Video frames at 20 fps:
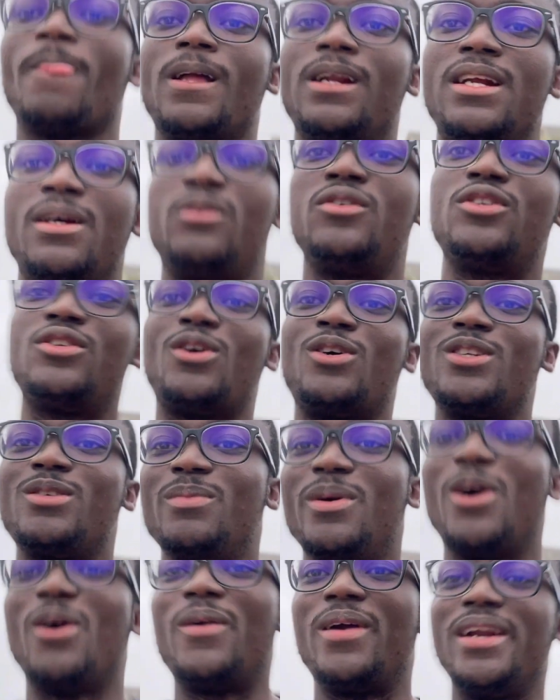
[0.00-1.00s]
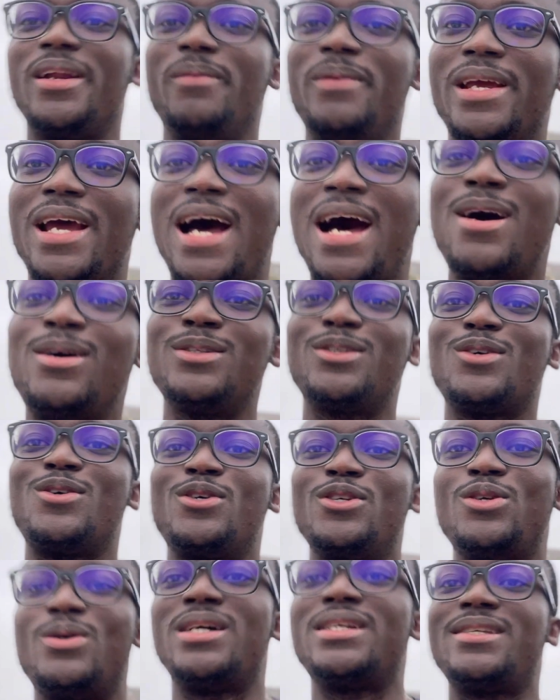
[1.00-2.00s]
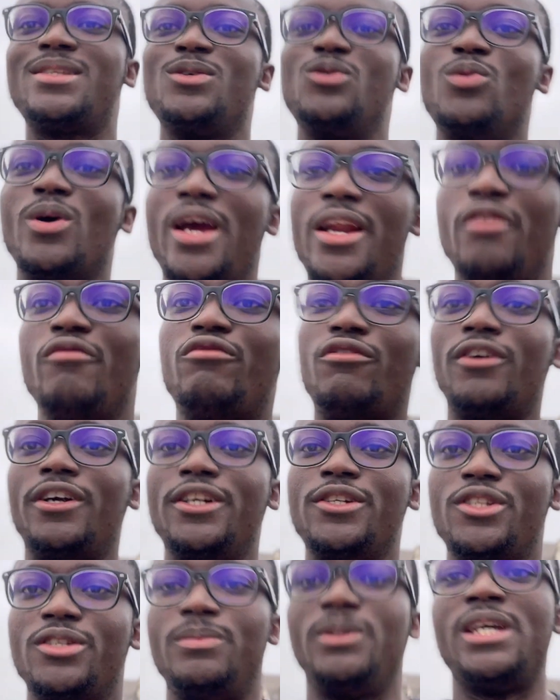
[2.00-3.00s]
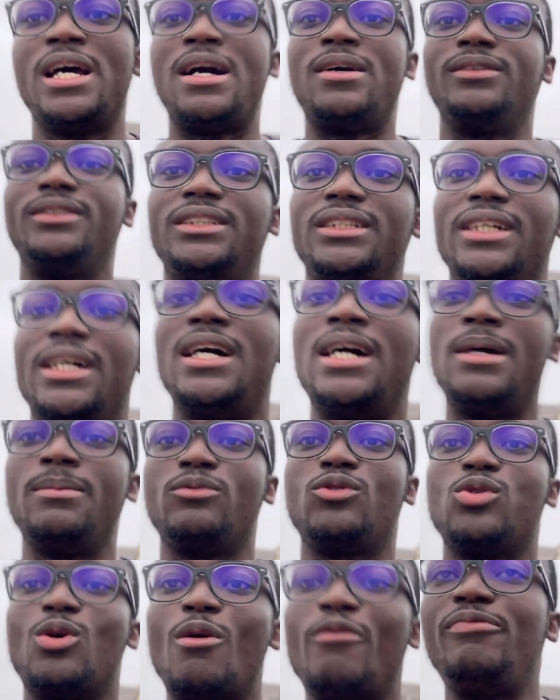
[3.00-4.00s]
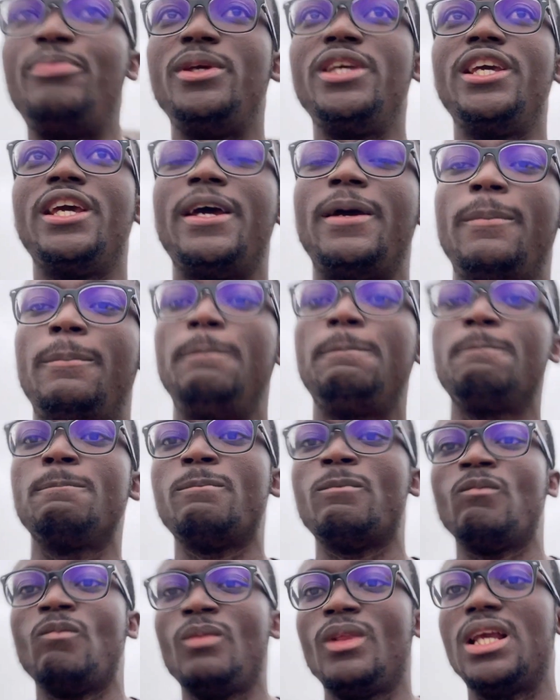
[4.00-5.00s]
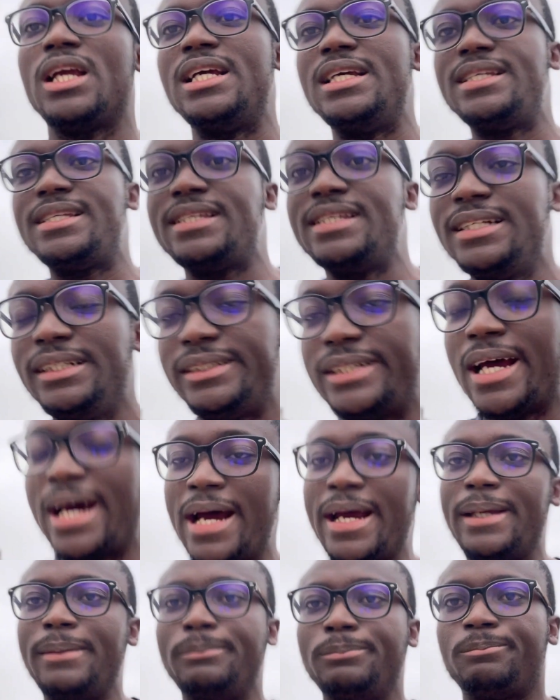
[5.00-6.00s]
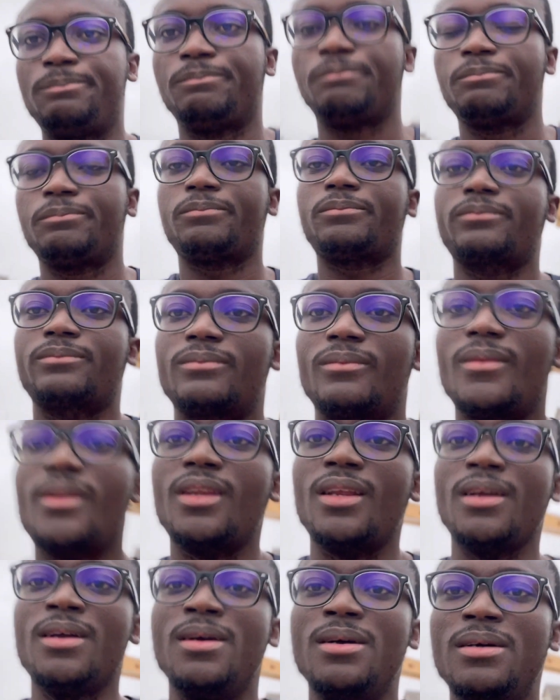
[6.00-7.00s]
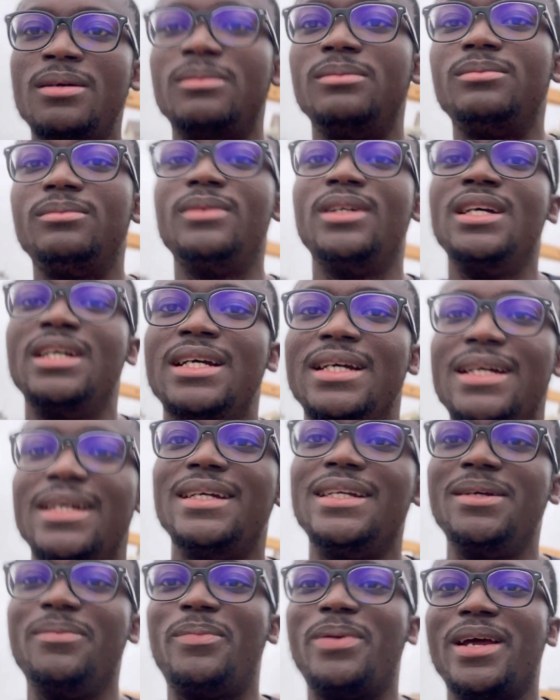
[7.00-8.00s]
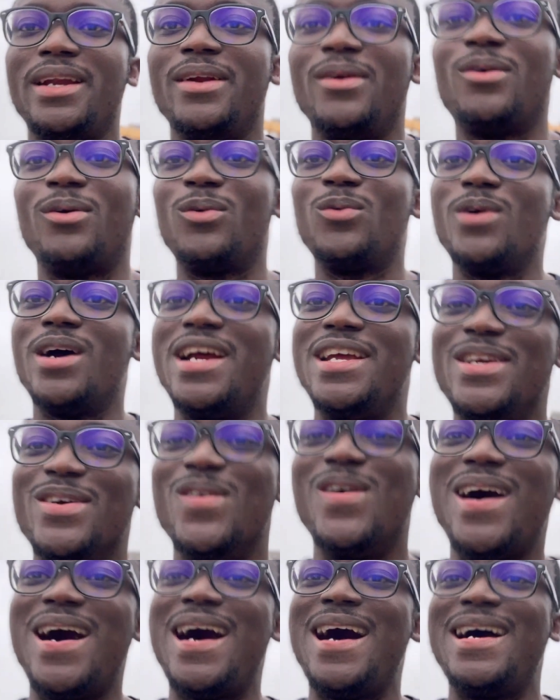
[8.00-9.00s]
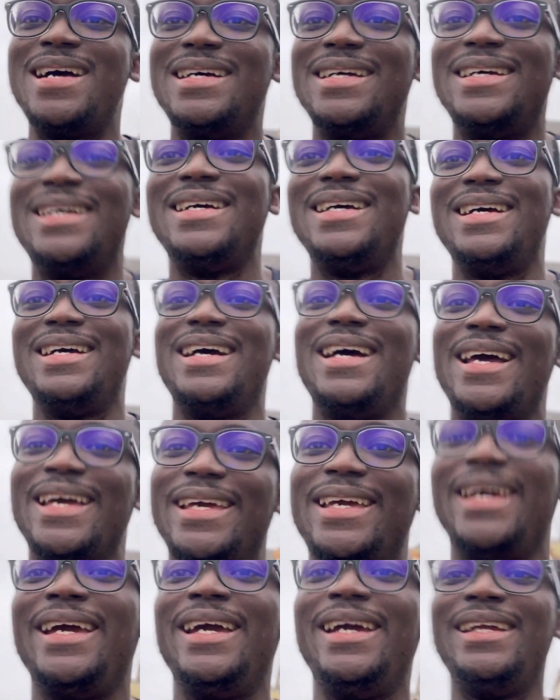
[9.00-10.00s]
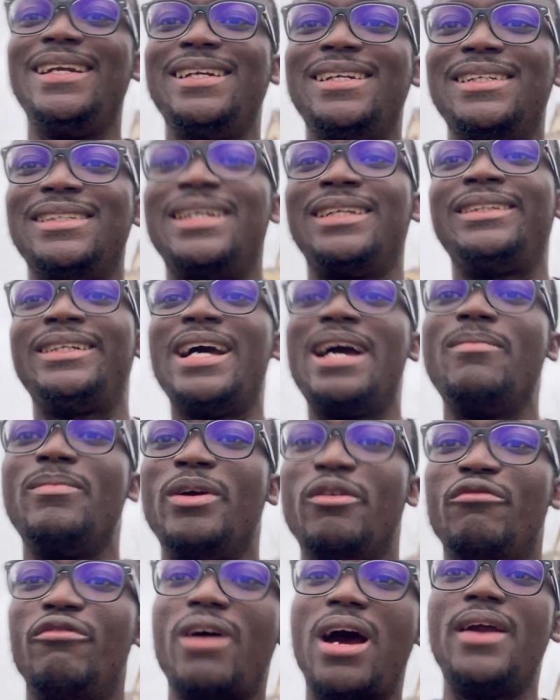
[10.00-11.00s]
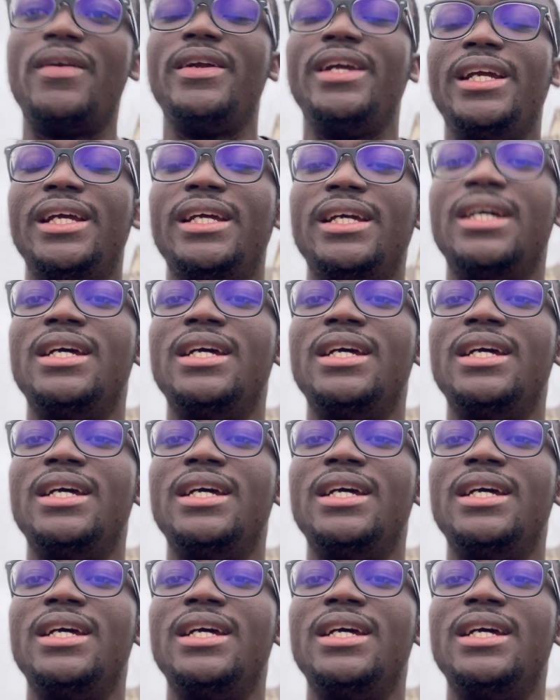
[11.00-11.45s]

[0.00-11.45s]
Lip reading: the results may already be out or you are still waiting for it to be out. 12 p.m. Eastern time, um, depending on where you are. Again, the time may vary.